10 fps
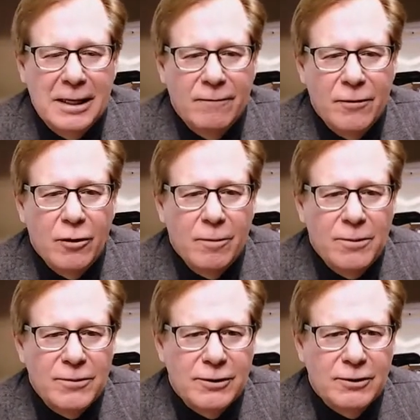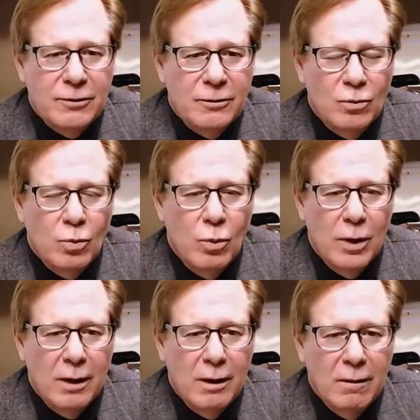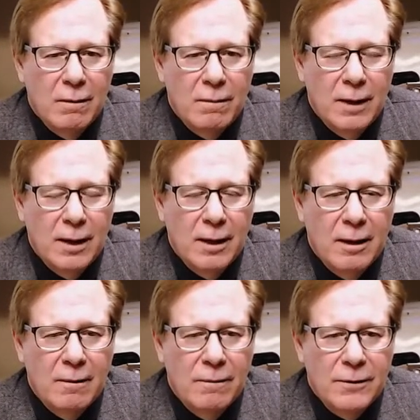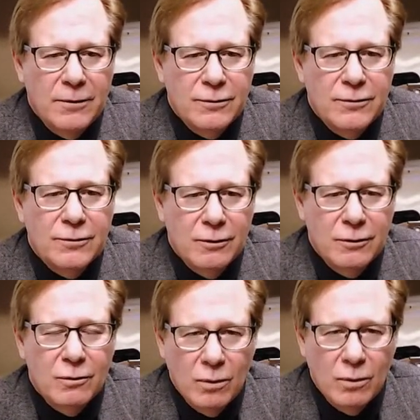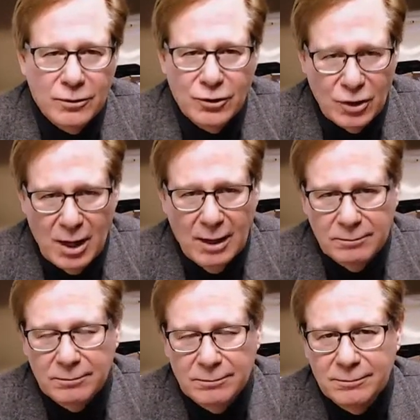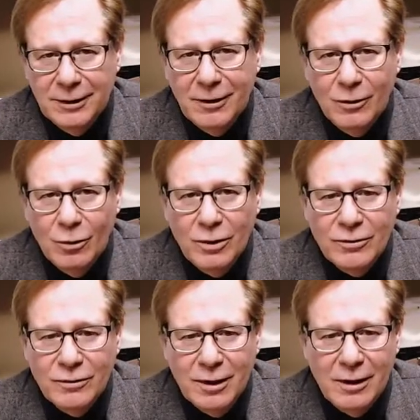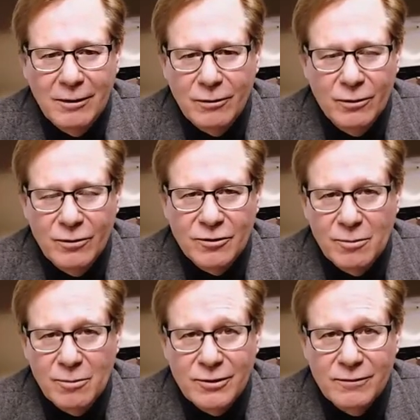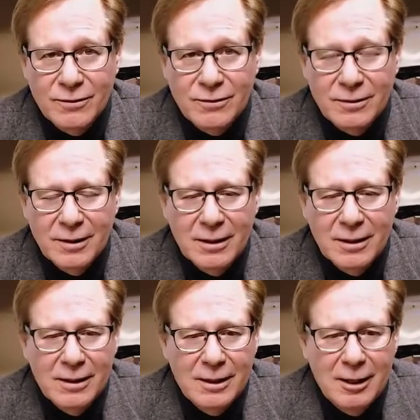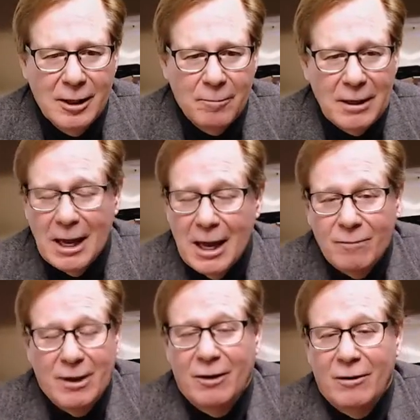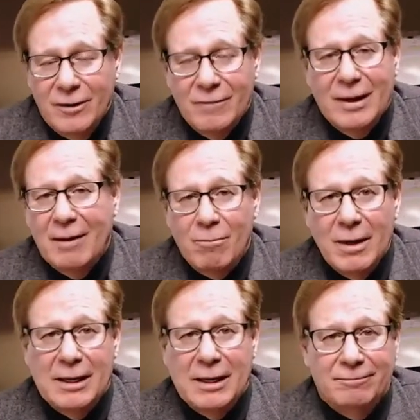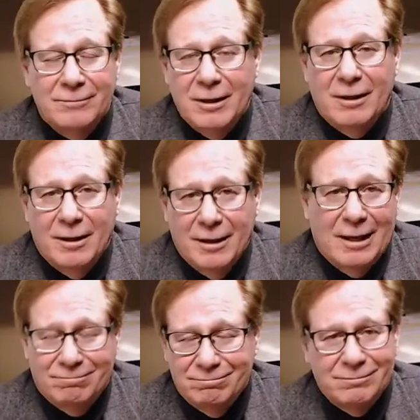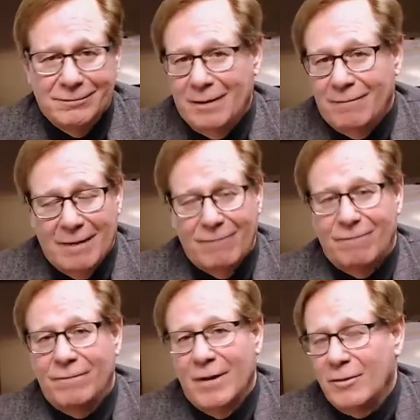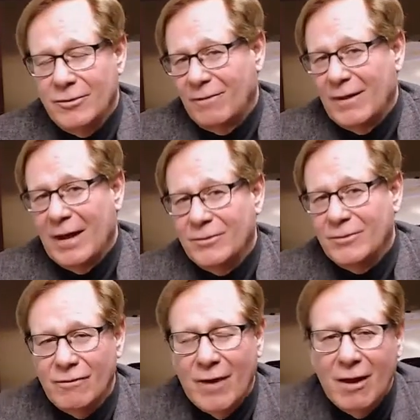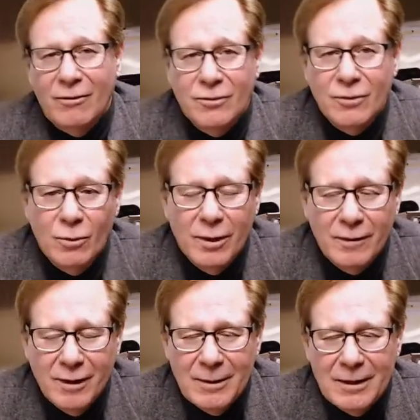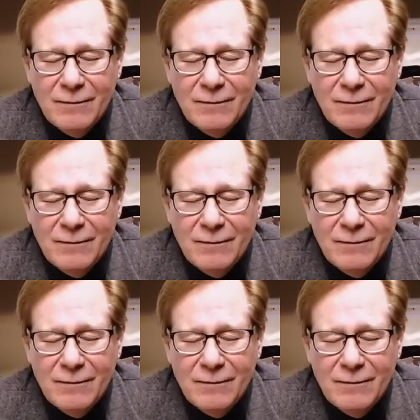And if you're in a position where this is your one shot, which to tell you the truth is most of us. I don't care if you even have money, like I have hundreds of thousands of dollars or whatever.